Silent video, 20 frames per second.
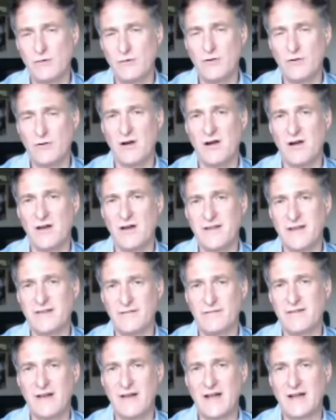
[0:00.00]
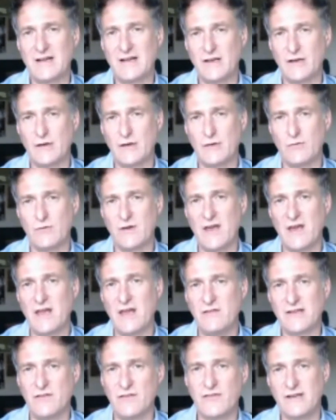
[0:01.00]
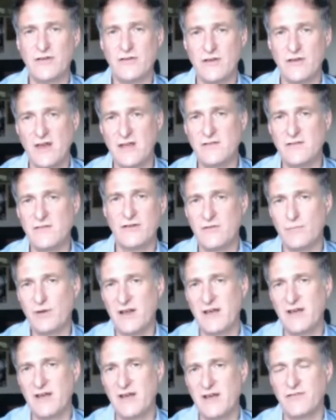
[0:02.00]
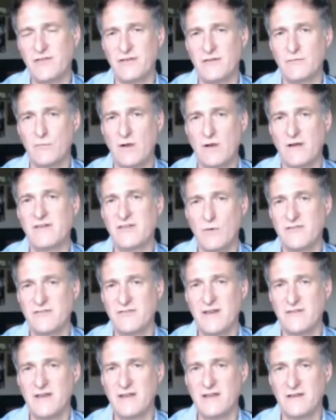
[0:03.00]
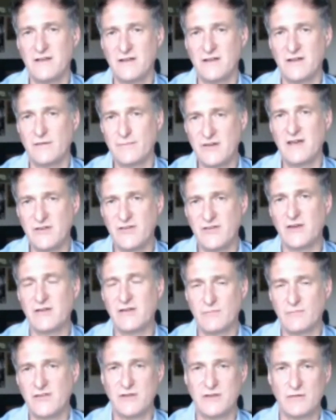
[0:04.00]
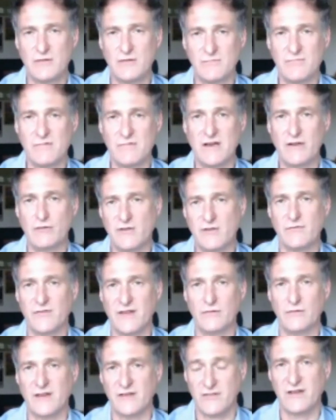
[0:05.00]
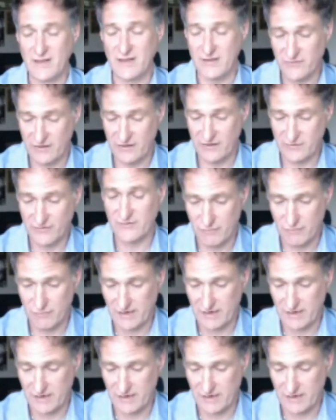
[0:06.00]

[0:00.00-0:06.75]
people who have got high net value into places where it's needed. It can be seen to be doing really good things. So that's a great